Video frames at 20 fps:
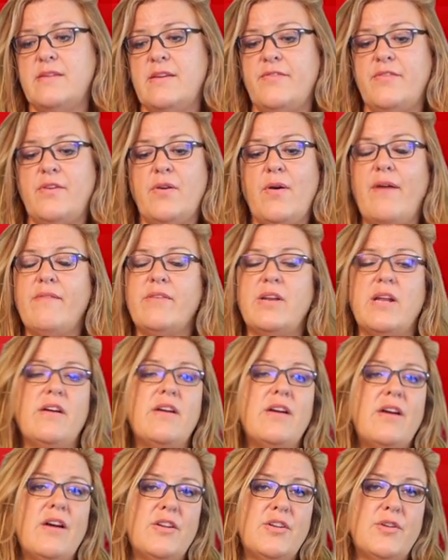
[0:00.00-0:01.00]
if you have an
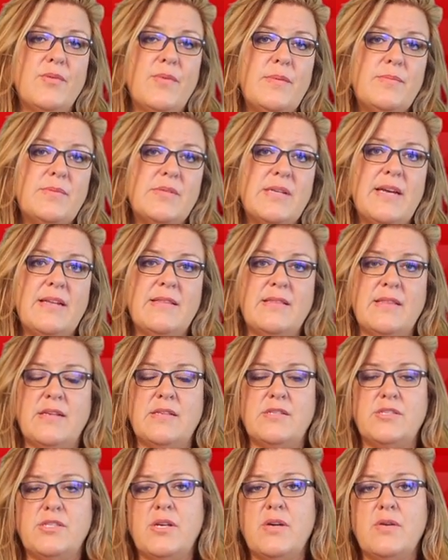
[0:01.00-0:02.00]
area on your website
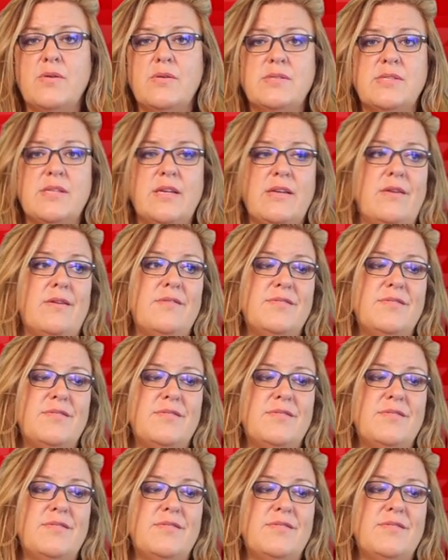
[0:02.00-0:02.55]
that shows that you